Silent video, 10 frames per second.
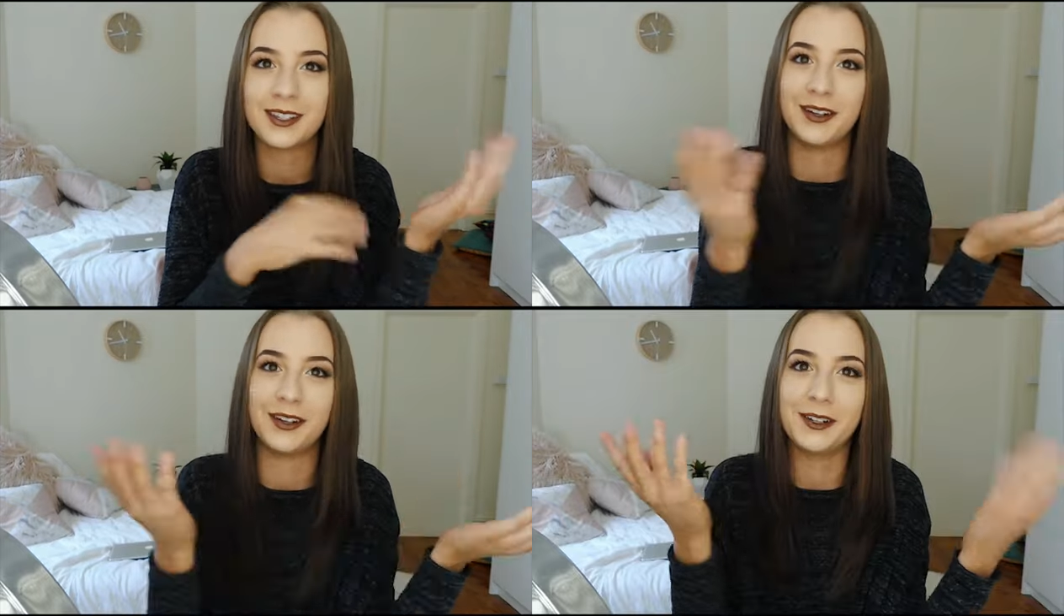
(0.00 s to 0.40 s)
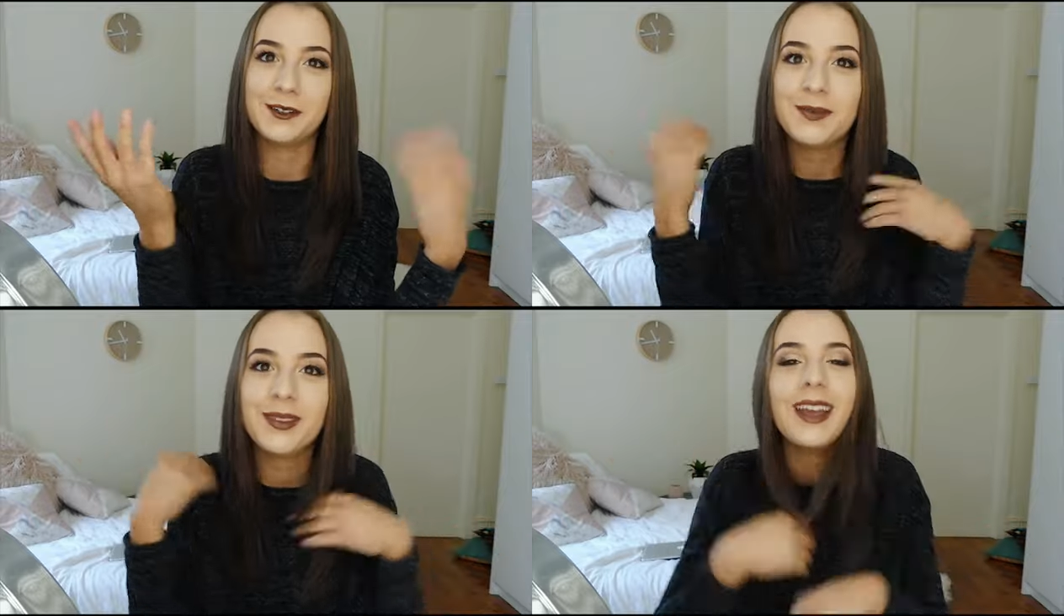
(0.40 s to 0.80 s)
So
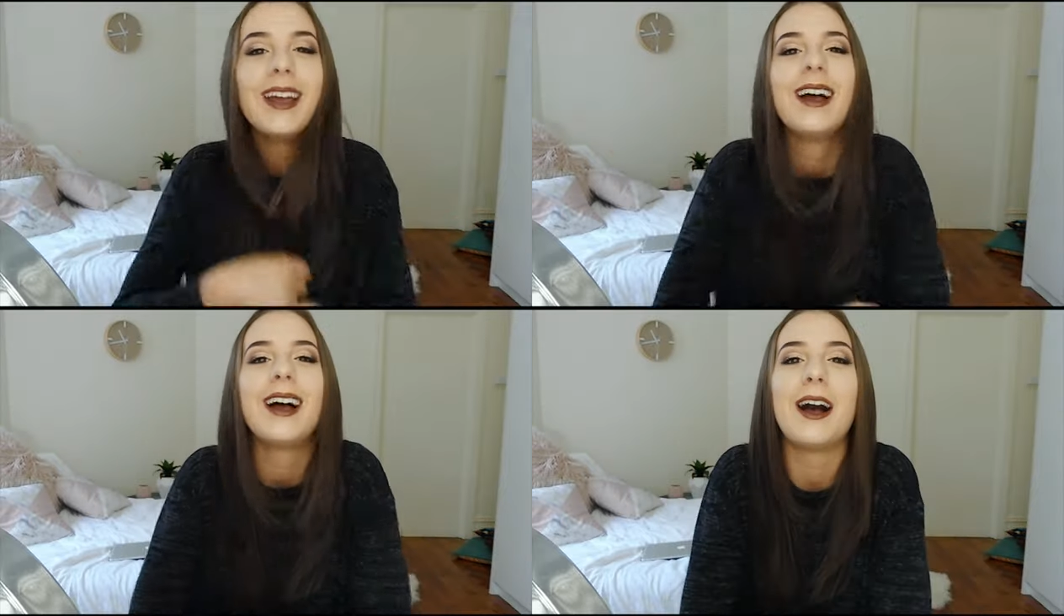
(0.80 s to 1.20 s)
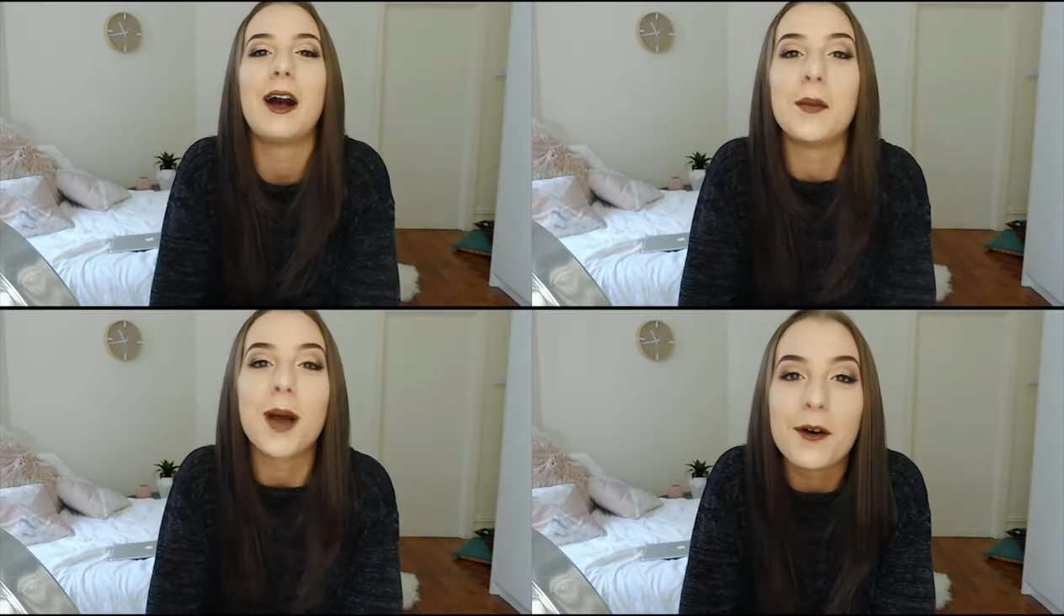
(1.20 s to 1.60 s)

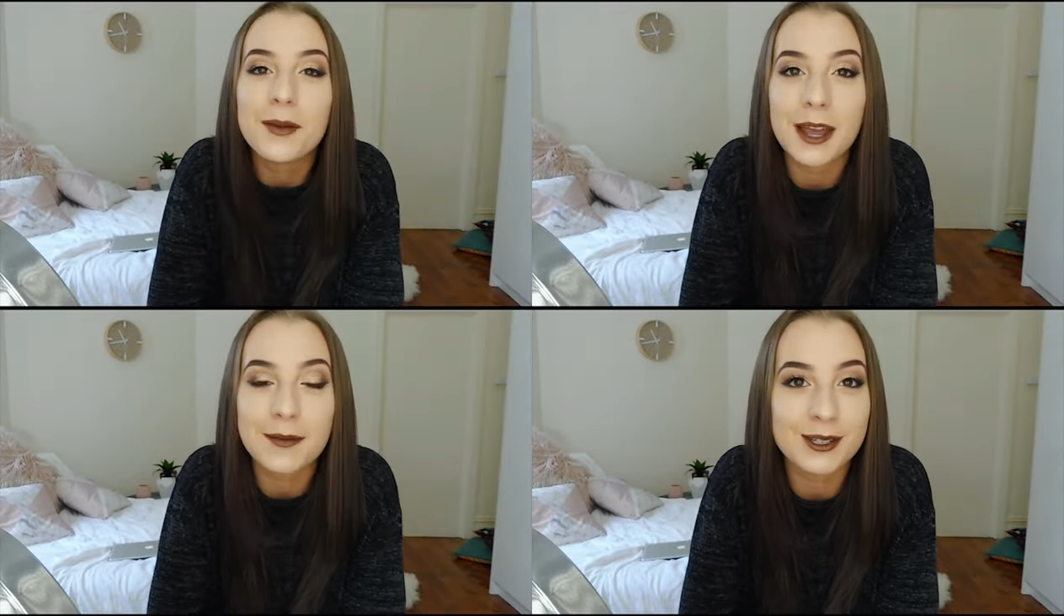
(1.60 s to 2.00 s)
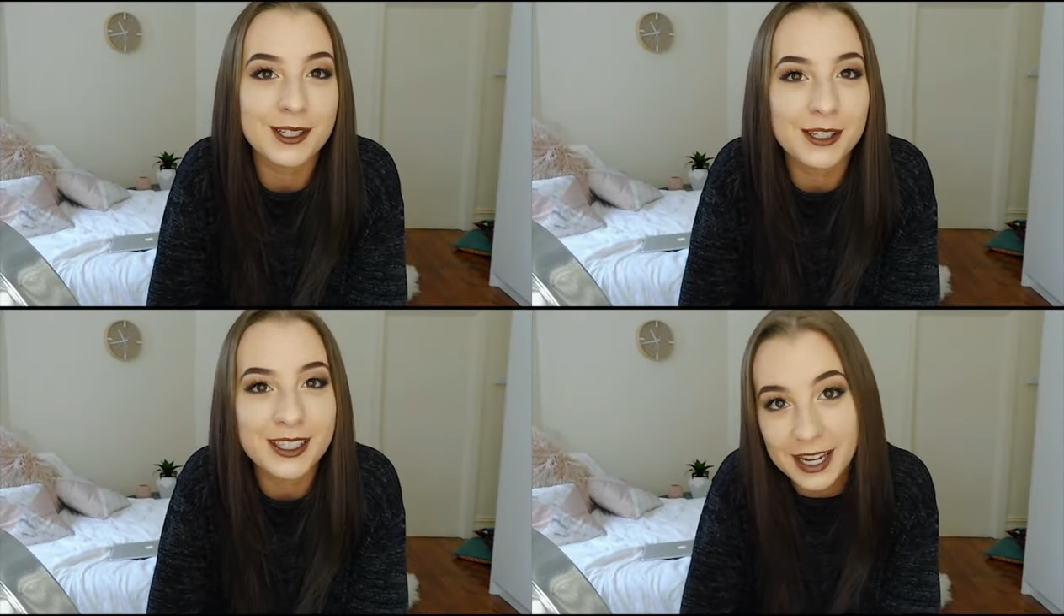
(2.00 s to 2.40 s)
I'll be able
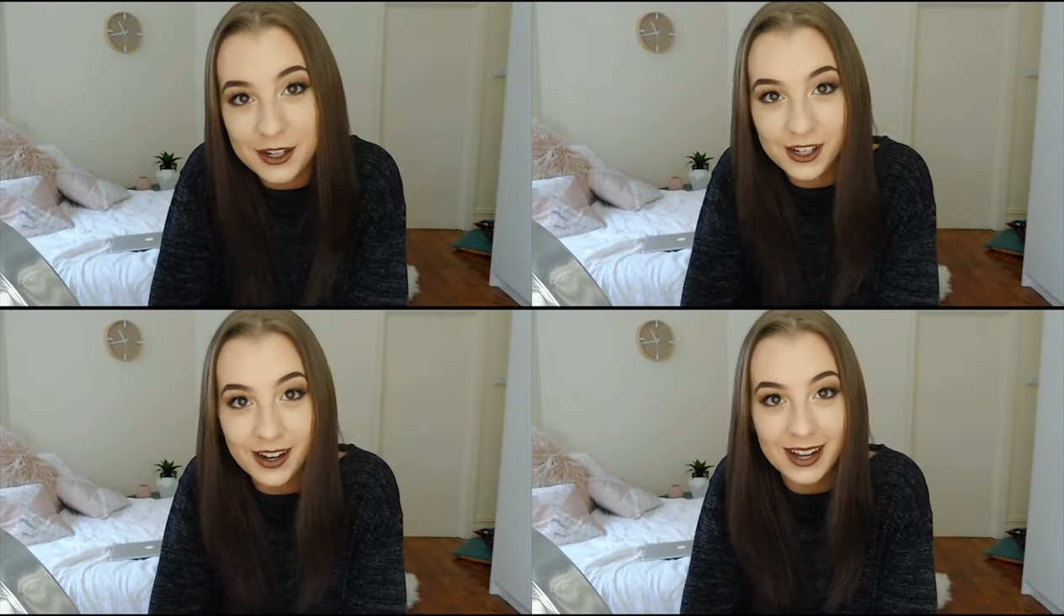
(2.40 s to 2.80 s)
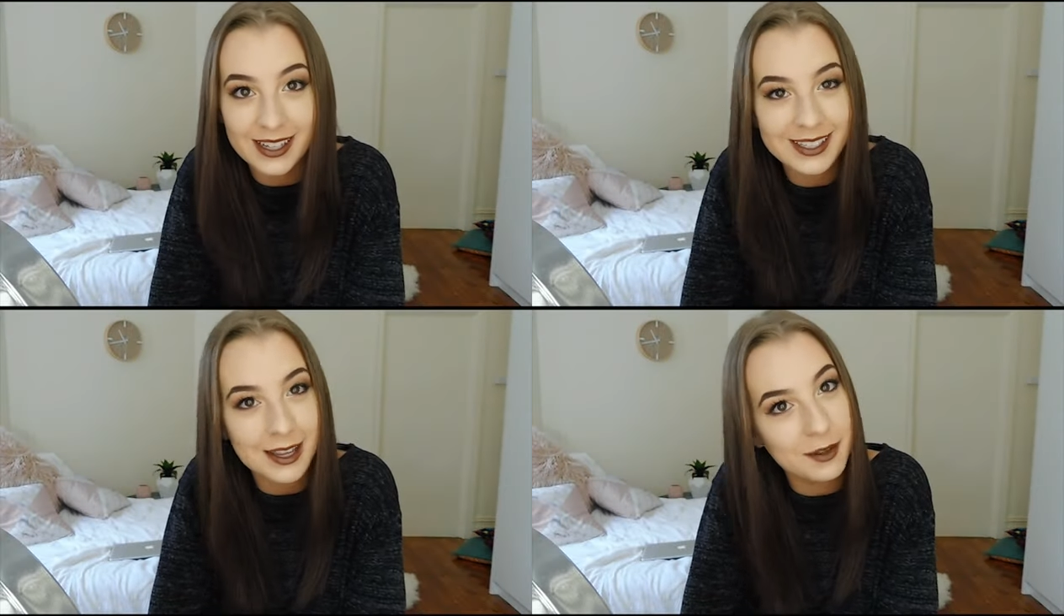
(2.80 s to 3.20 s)
to teach you
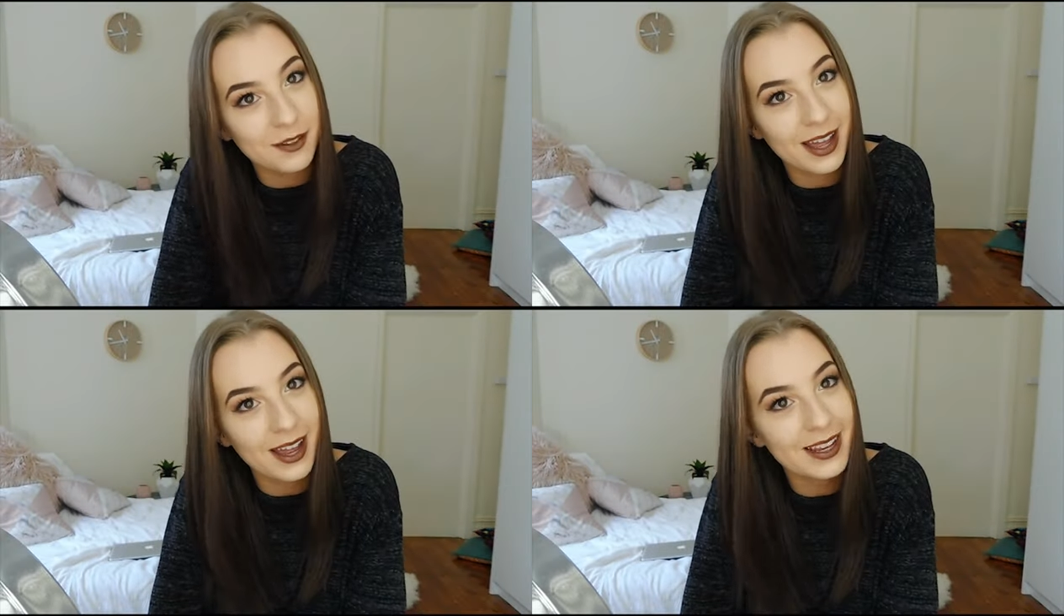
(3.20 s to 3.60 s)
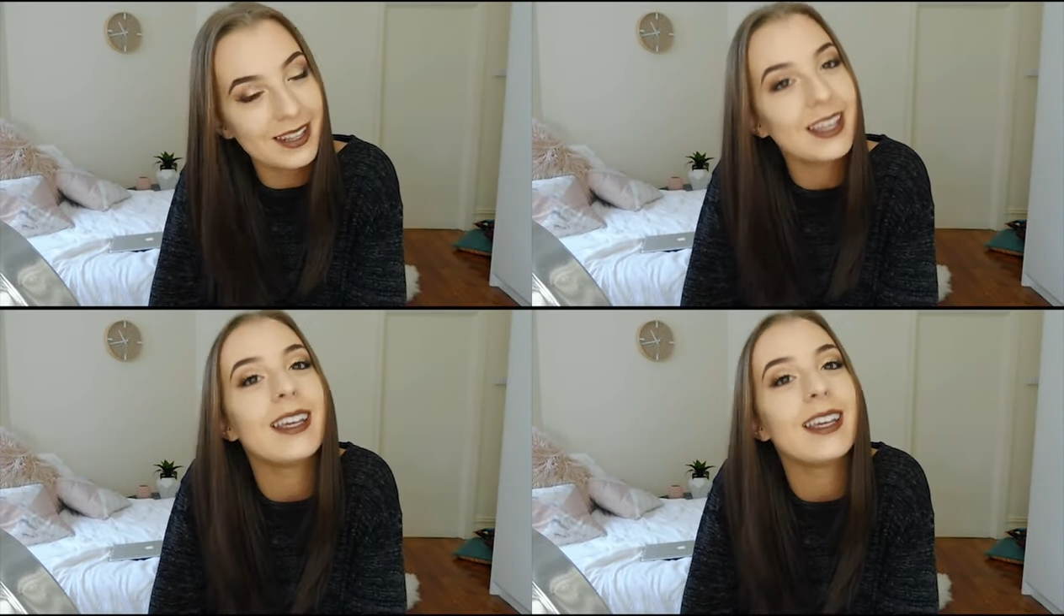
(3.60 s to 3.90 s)
guys some of that,